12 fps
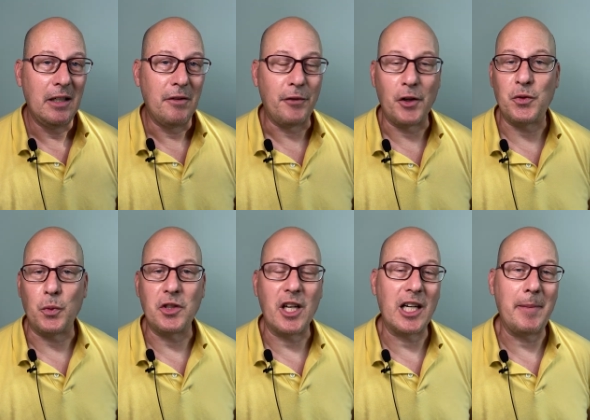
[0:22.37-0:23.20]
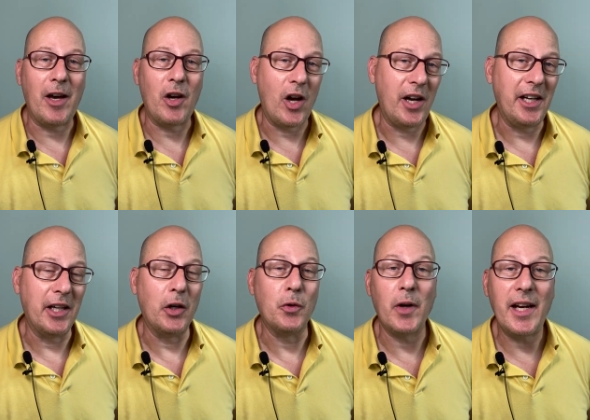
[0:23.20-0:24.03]
First, we'll talk about
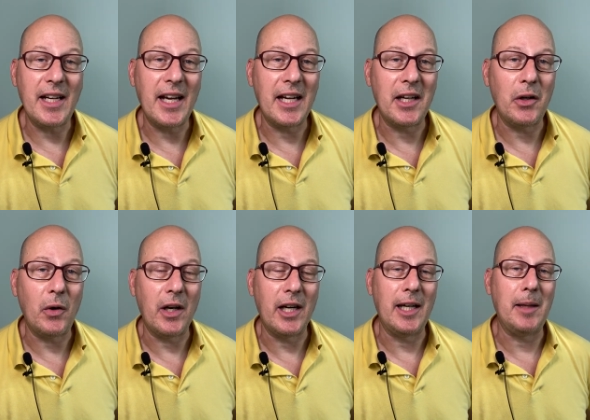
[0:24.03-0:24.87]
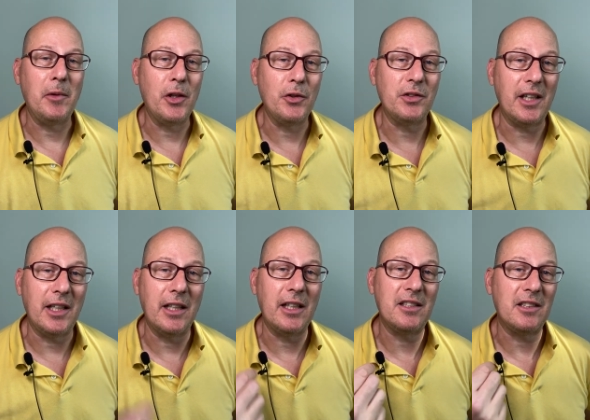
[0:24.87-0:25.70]
audio. Right now, I'm using
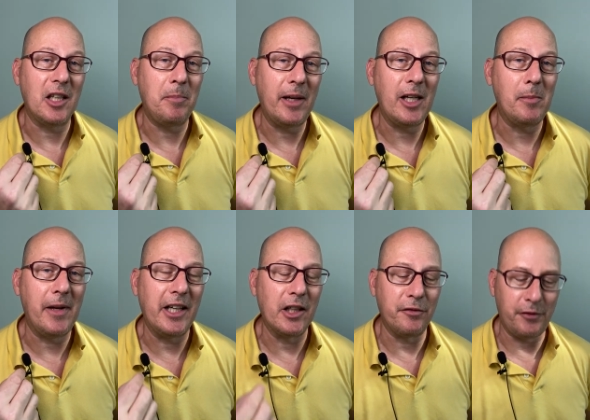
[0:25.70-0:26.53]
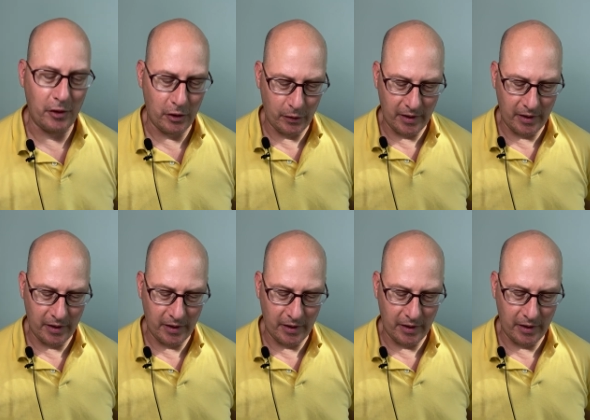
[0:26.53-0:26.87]
this lapel microphone.